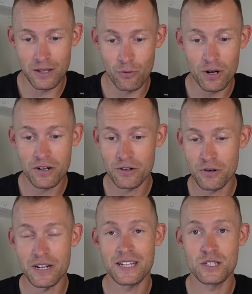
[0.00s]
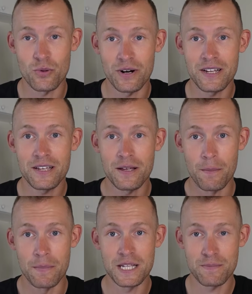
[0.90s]
120
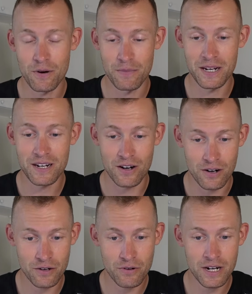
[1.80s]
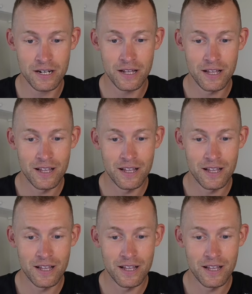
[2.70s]
beats per minute heart rate,